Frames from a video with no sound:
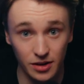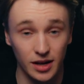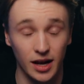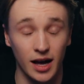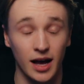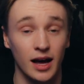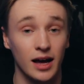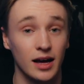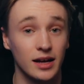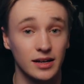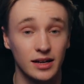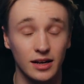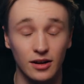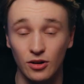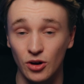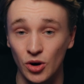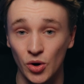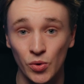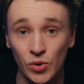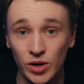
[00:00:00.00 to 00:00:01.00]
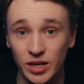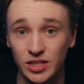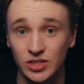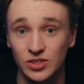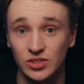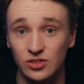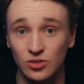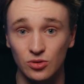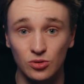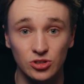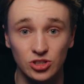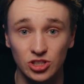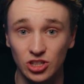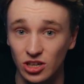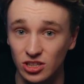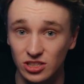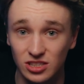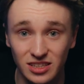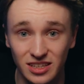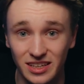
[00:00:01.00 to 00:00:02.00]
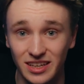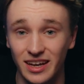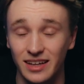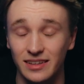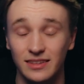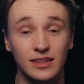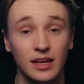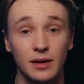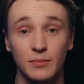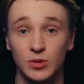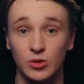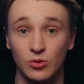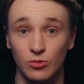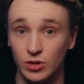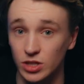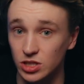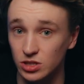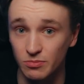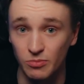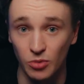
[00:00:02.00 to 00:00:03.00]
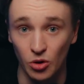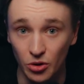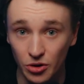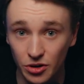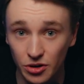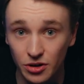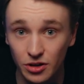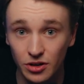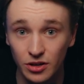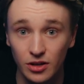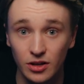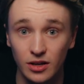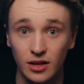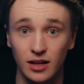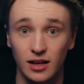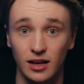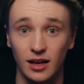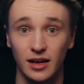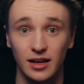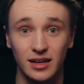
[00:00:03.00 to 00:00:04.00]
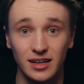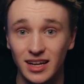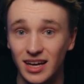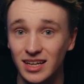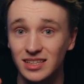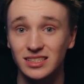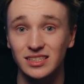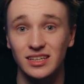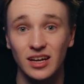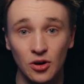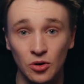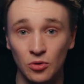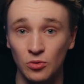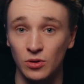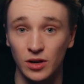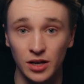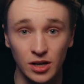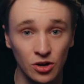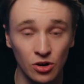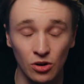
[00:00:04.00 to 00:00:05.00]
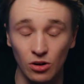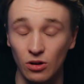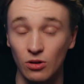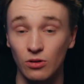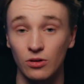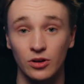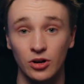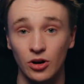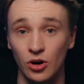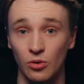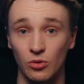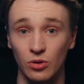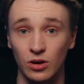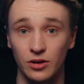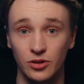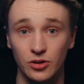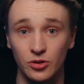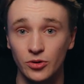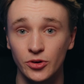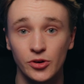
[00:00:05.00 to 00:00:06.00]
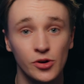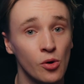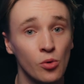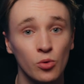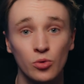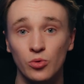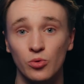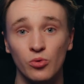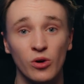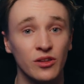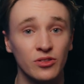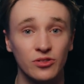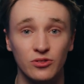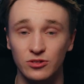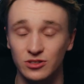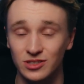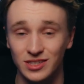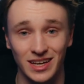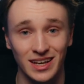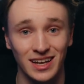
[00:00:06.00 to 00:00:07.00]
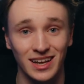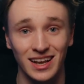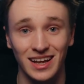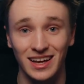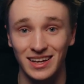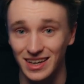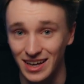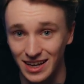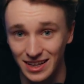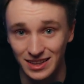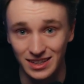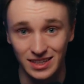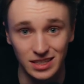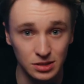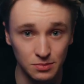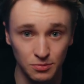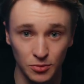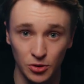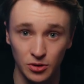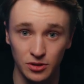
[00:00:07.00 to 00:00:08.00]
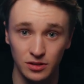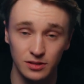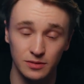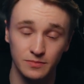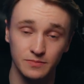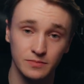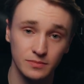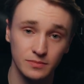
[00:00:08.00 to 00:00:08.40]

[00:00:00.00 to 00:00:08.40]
The goal is to just get them to respond. Like that's the only goal. You don't want to sell at this point.